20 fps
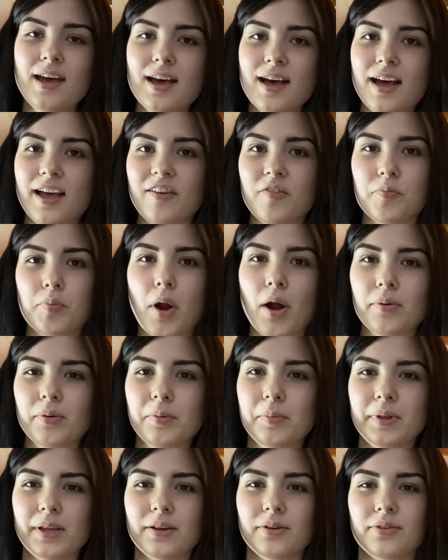I have
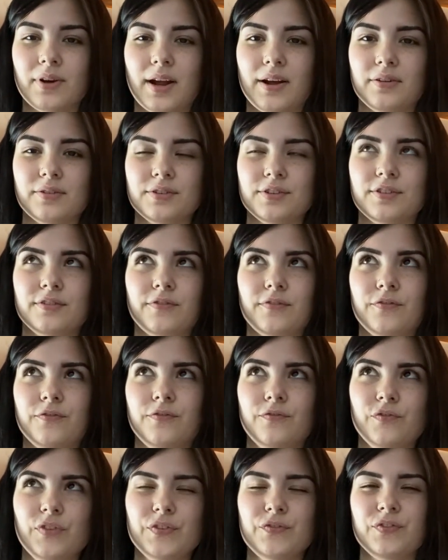probably around
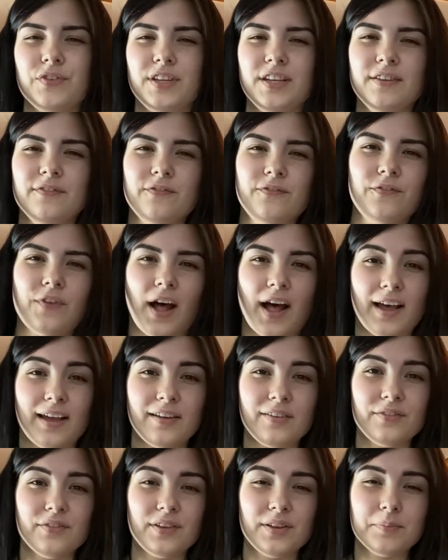
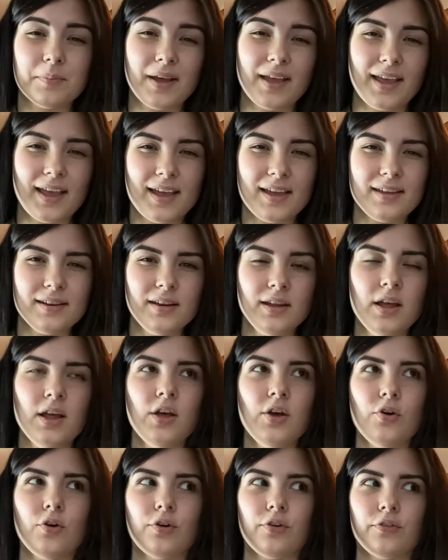55 in my head,
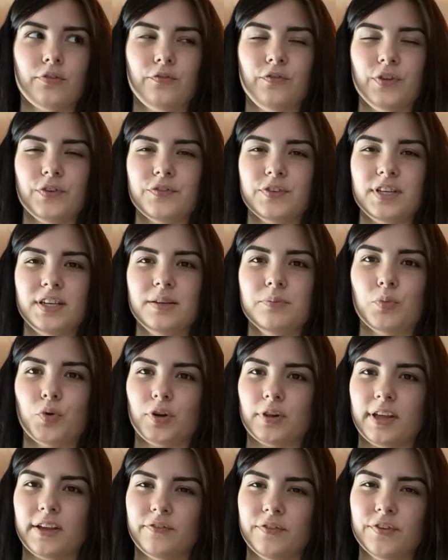or 50, more
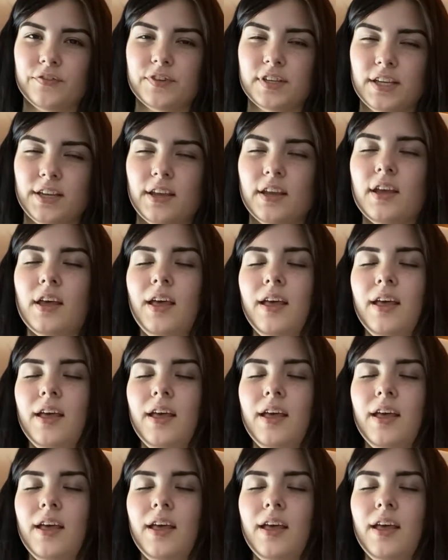like 50.